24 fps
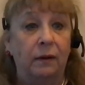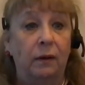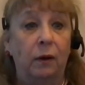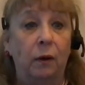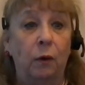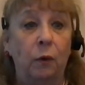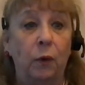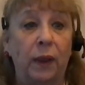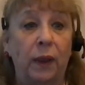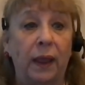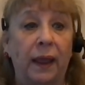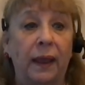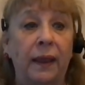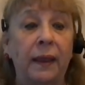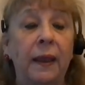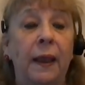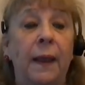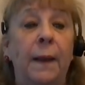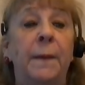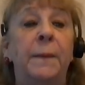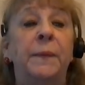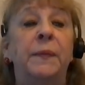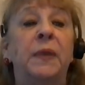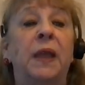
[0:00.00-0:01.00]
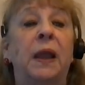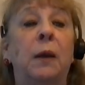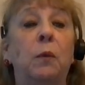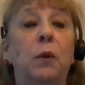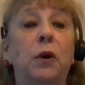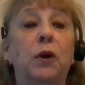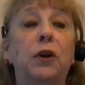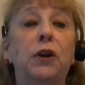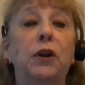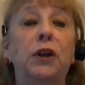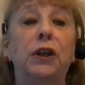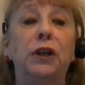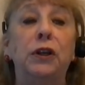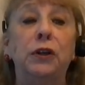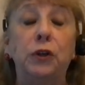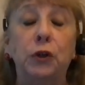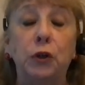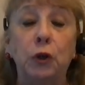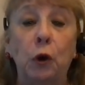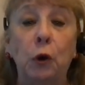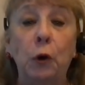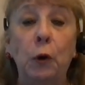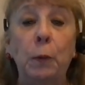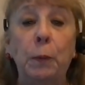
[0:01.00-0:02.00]
Okay? And we're going to
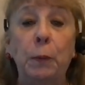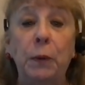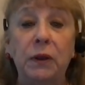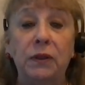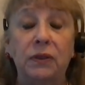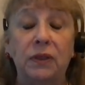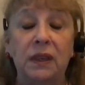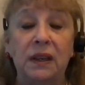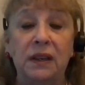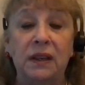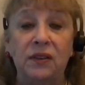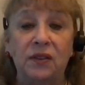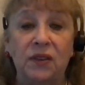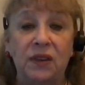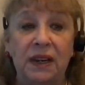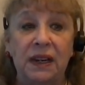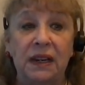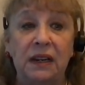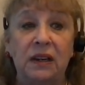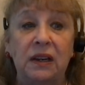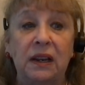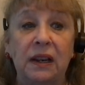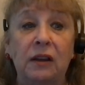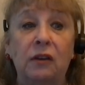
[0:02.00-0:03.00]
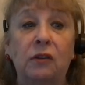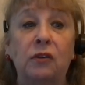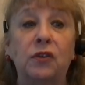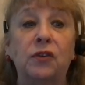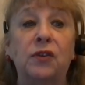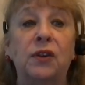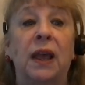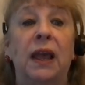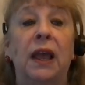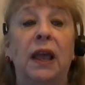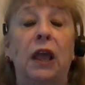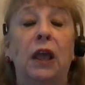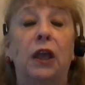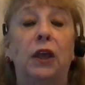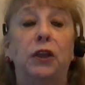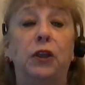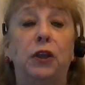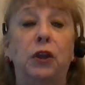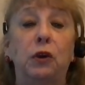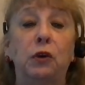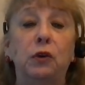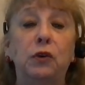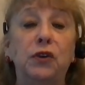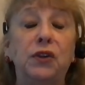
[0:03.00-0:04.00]
interpret these details
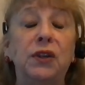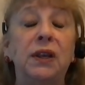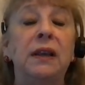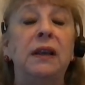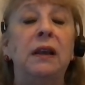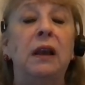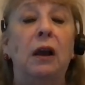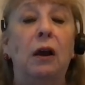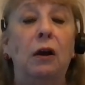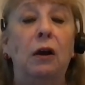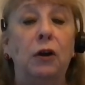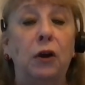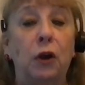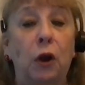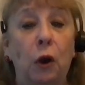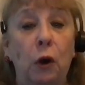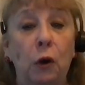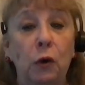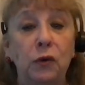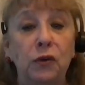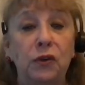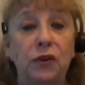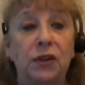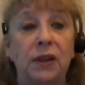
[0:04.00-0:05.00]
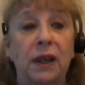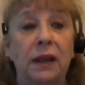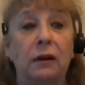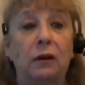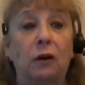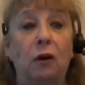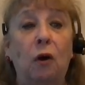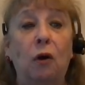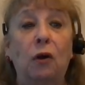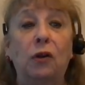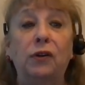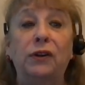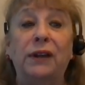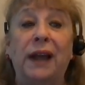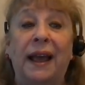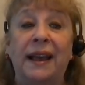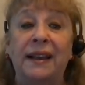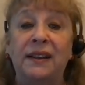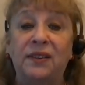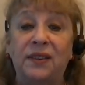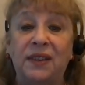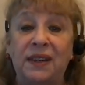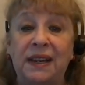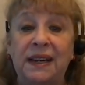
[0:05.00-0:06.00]
using a code set called
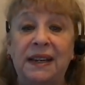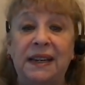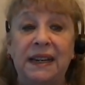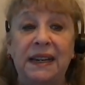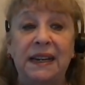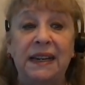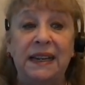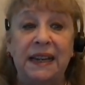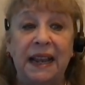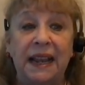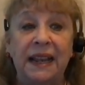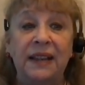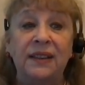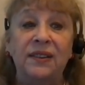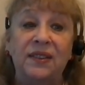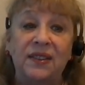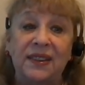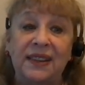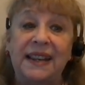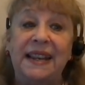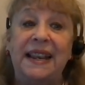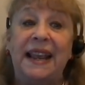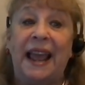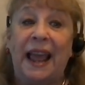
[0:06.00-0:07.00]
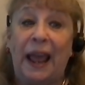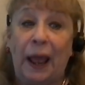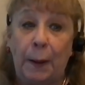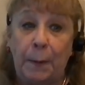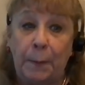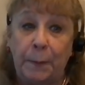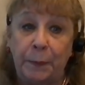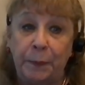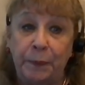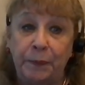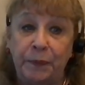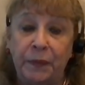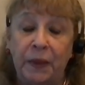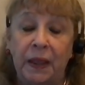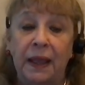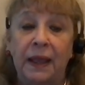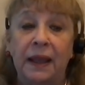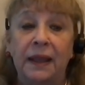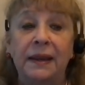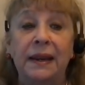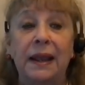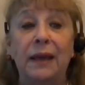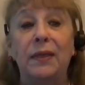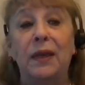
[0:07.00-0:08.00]
ICD-10-CM.
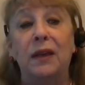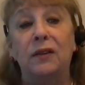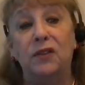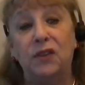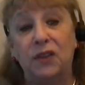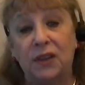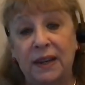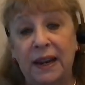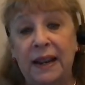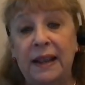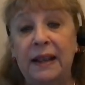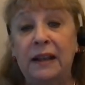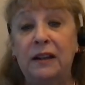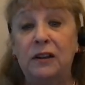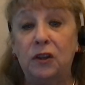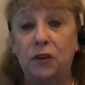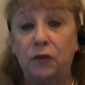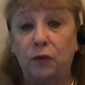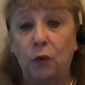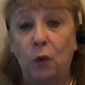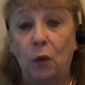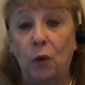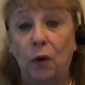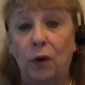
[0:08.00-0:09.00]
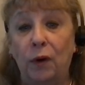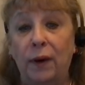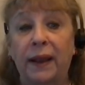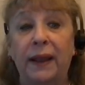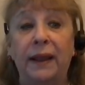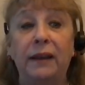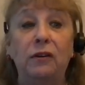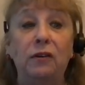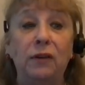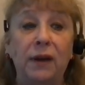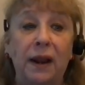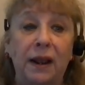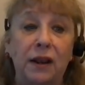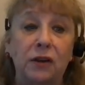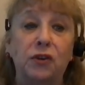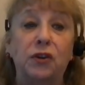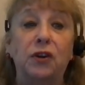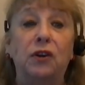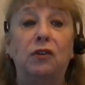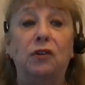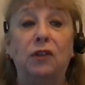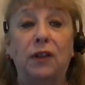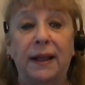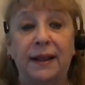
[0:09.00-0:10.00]
Now that stands for
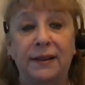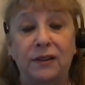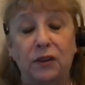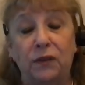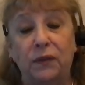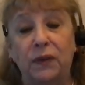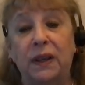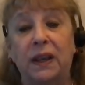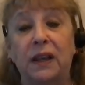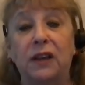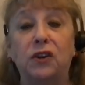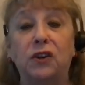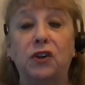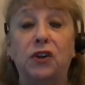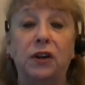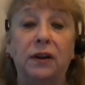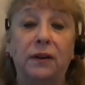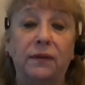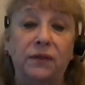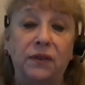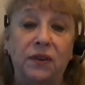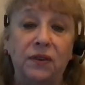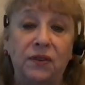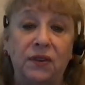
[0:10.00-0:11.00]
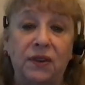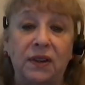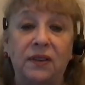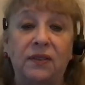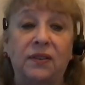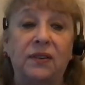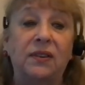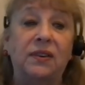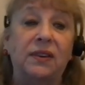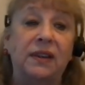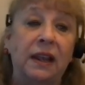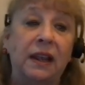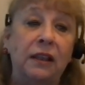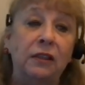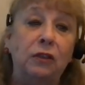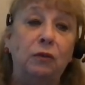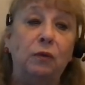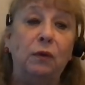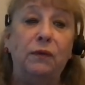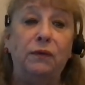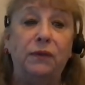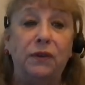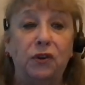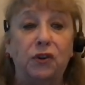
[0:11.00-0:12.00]
International Classification of Diseases 10th
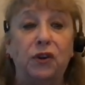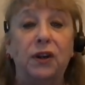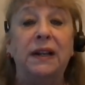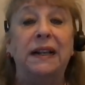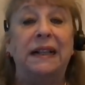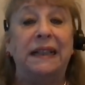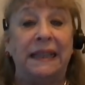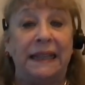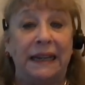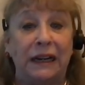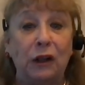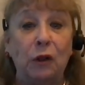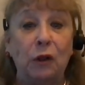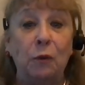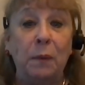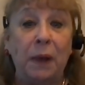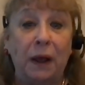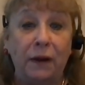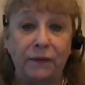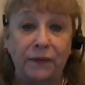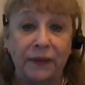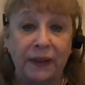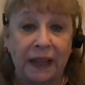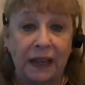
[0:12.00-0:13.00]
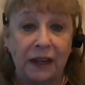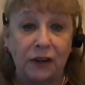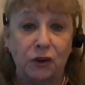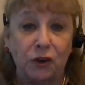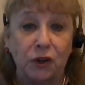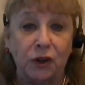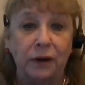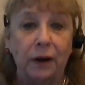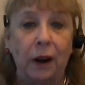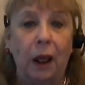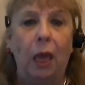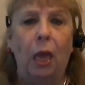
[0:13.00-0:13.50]
Revision Clinical Modification.